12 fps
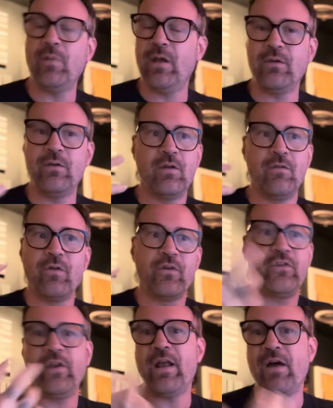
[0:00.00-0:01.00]
and
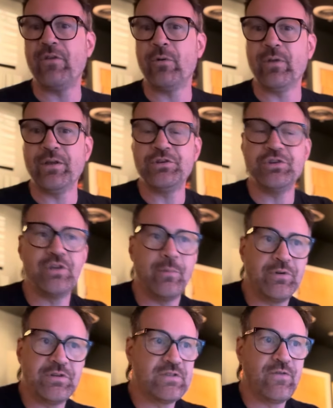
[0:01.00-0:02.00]
conversing and having a relationship,
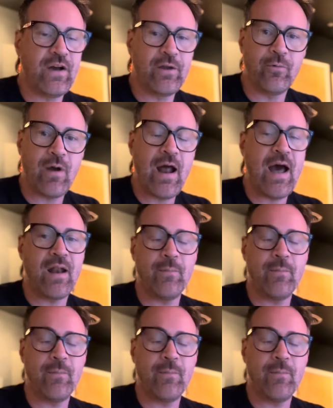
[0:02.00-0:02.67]
which is fucking rad.